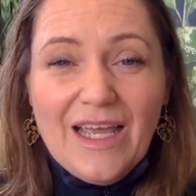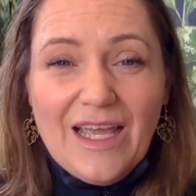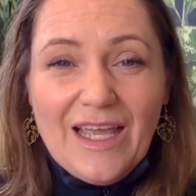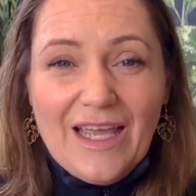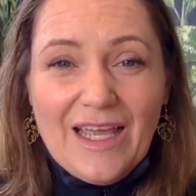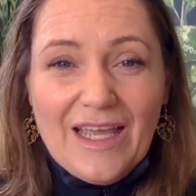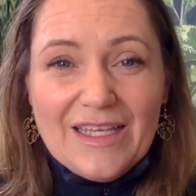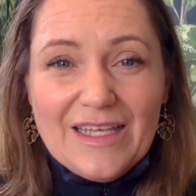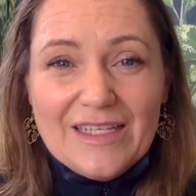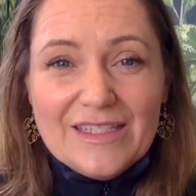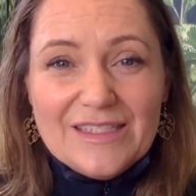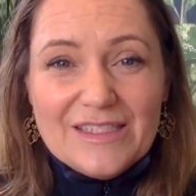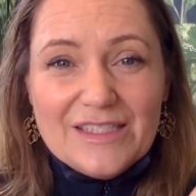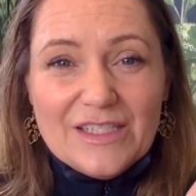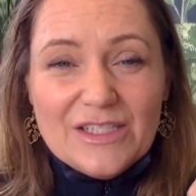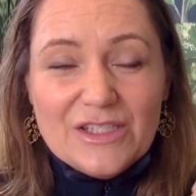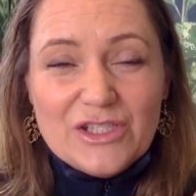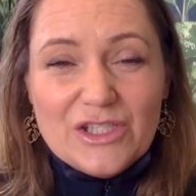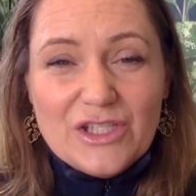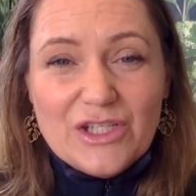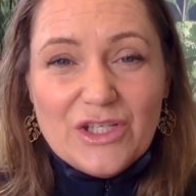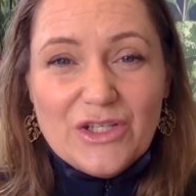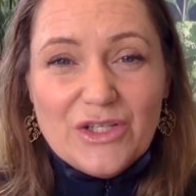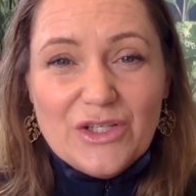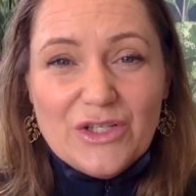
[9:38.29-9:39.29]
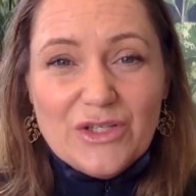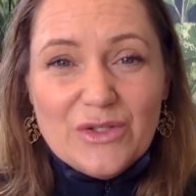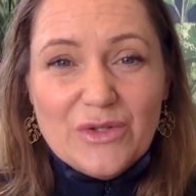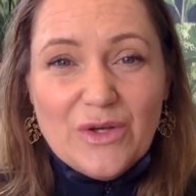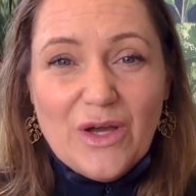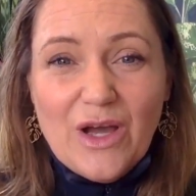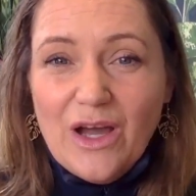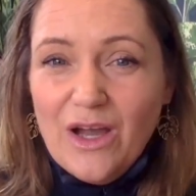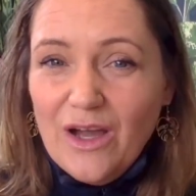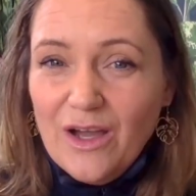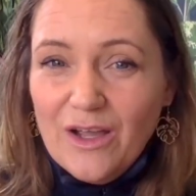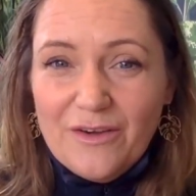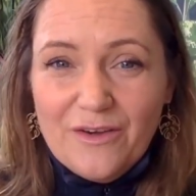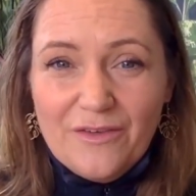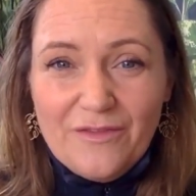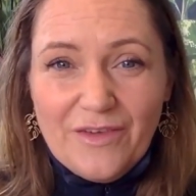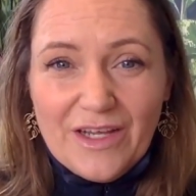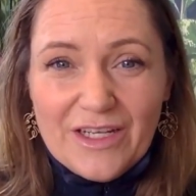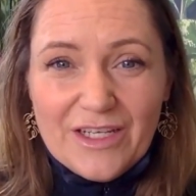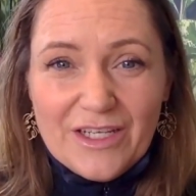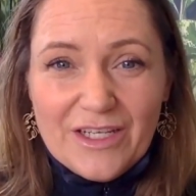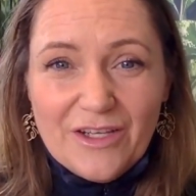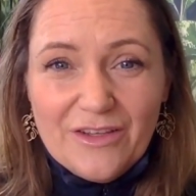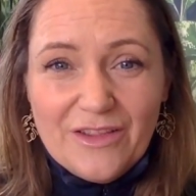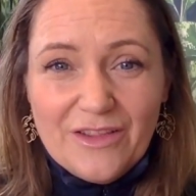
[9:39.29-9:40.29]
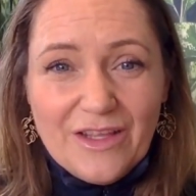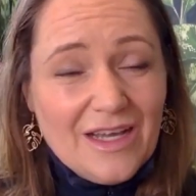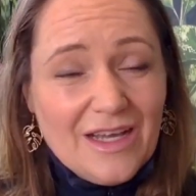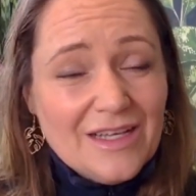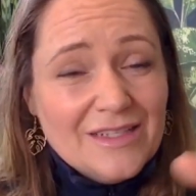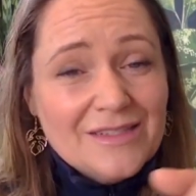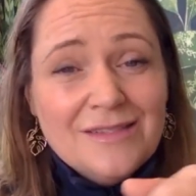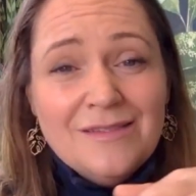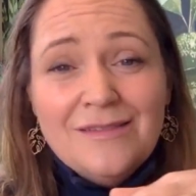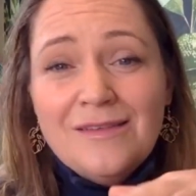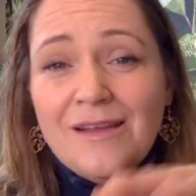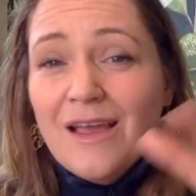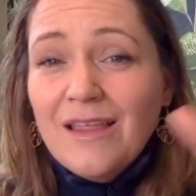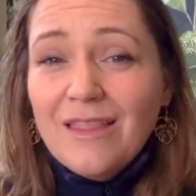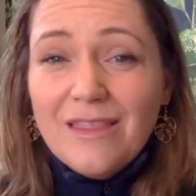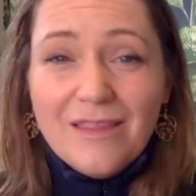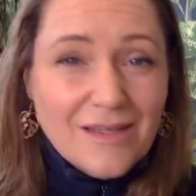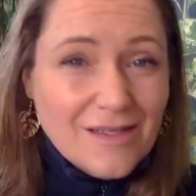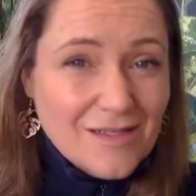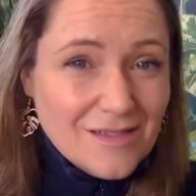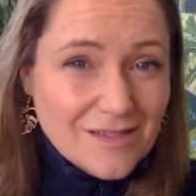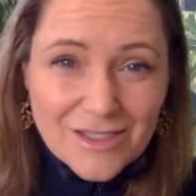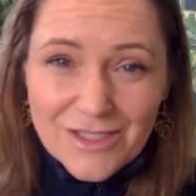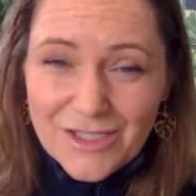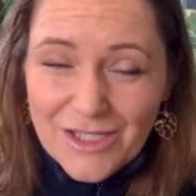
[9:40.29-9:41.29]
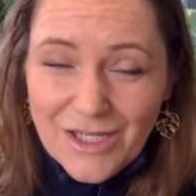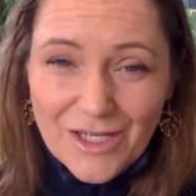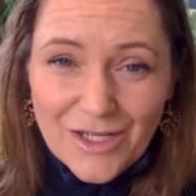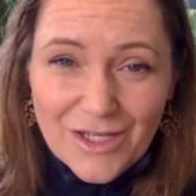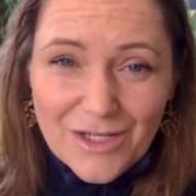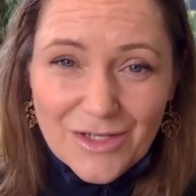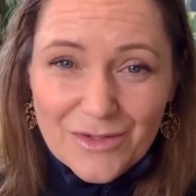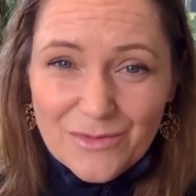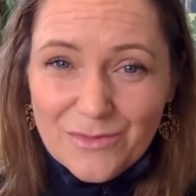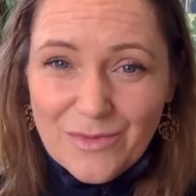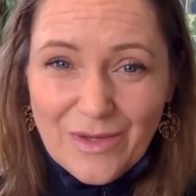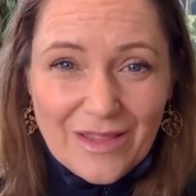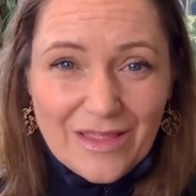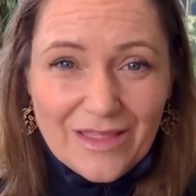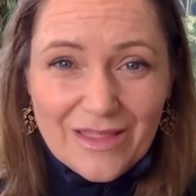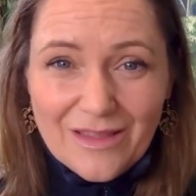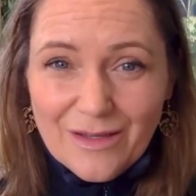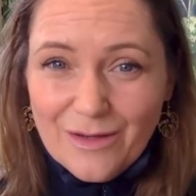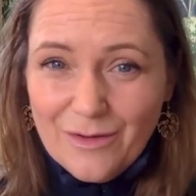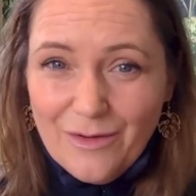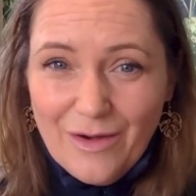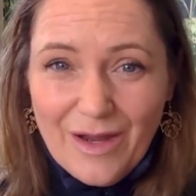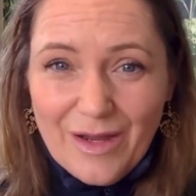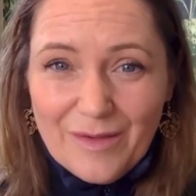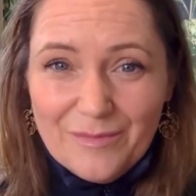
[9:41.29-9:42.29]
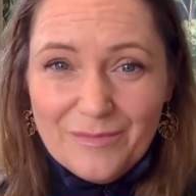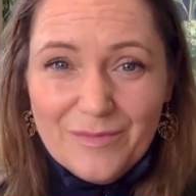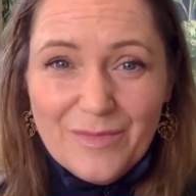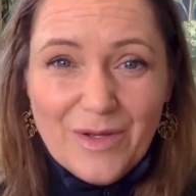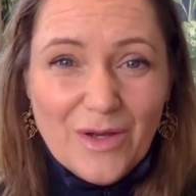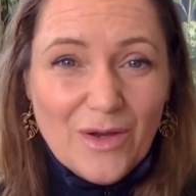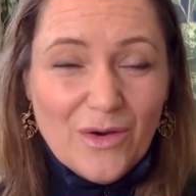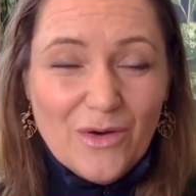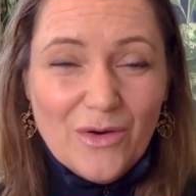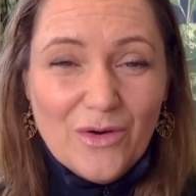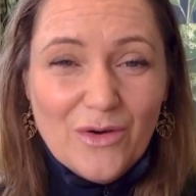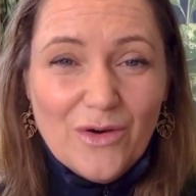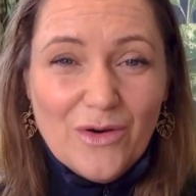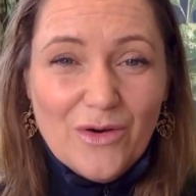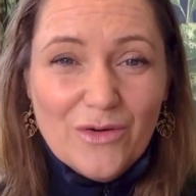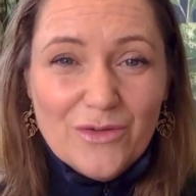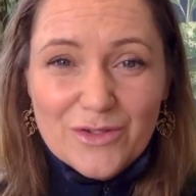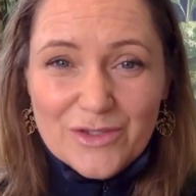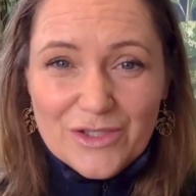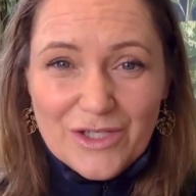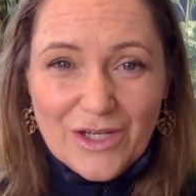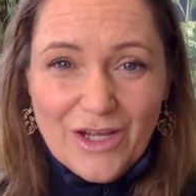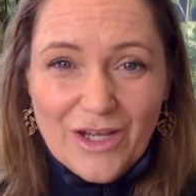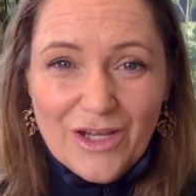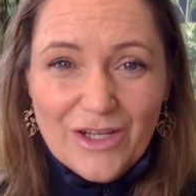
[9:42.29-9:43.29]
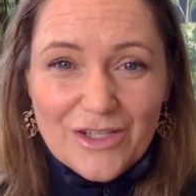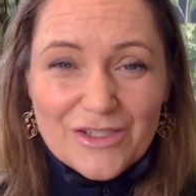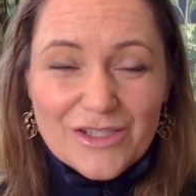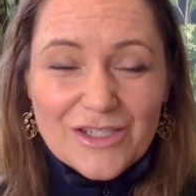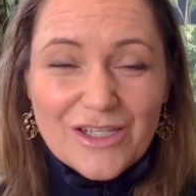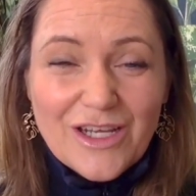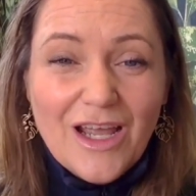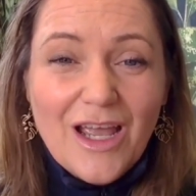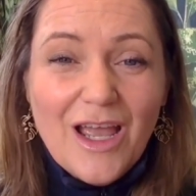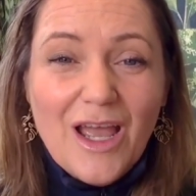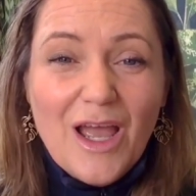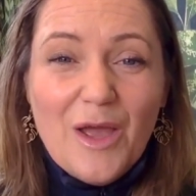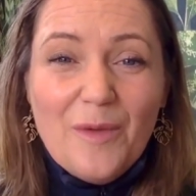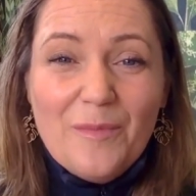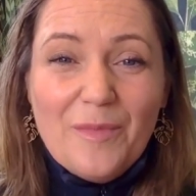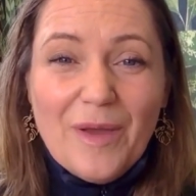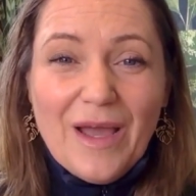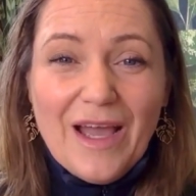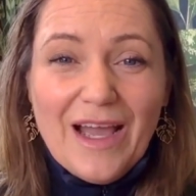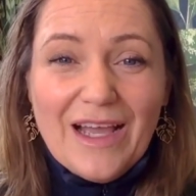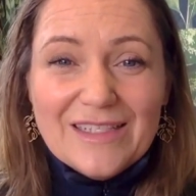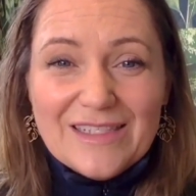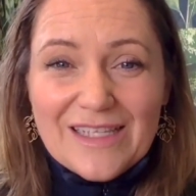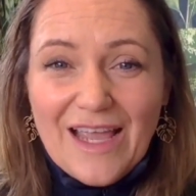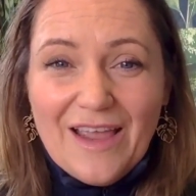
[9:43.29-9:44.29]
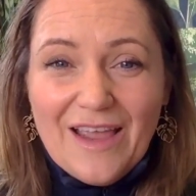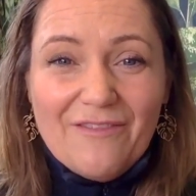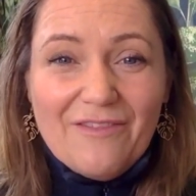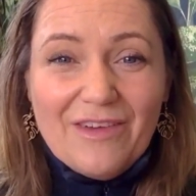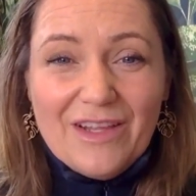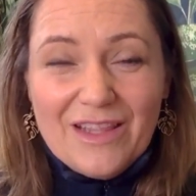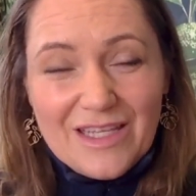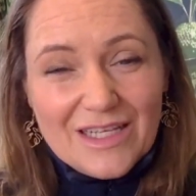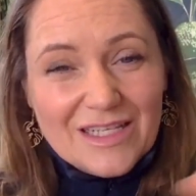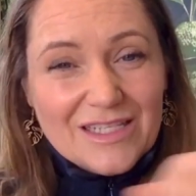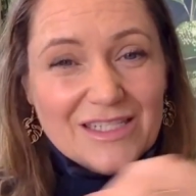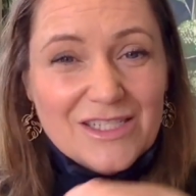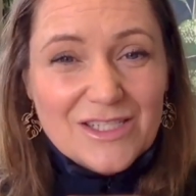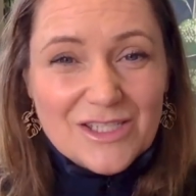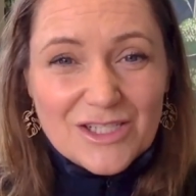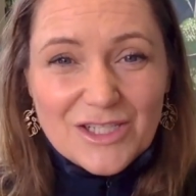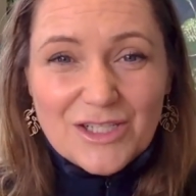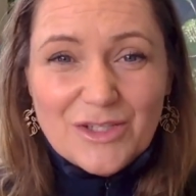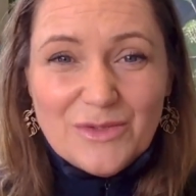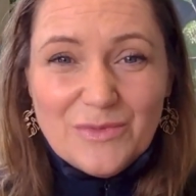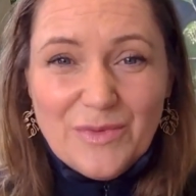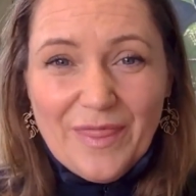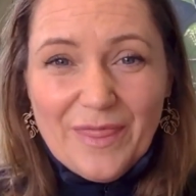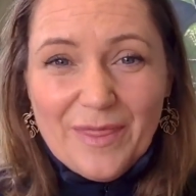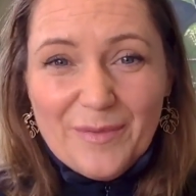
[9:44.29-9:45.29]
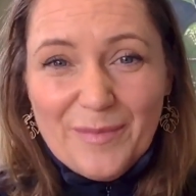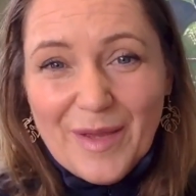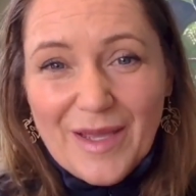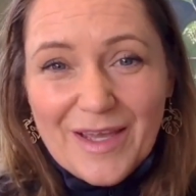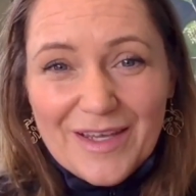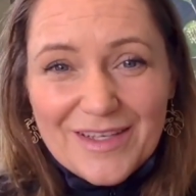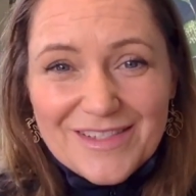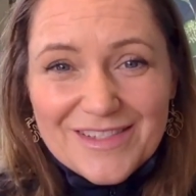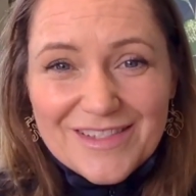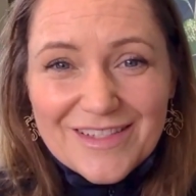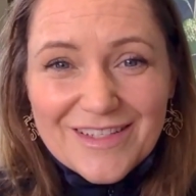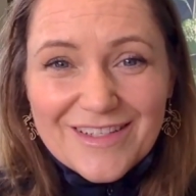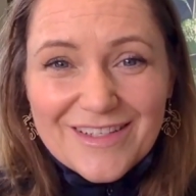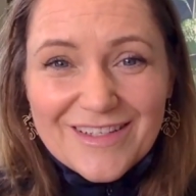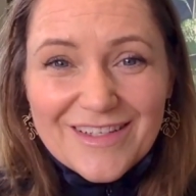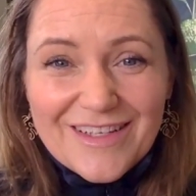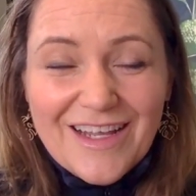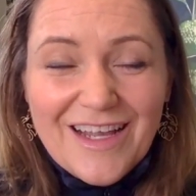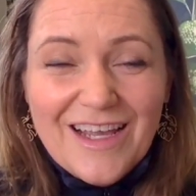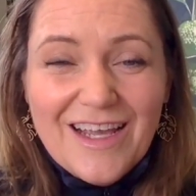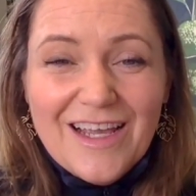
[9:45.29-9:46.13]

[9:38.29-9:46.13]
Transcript: is to hire a venue that has nothing to do with the creme or the church, but has everything to do with the person.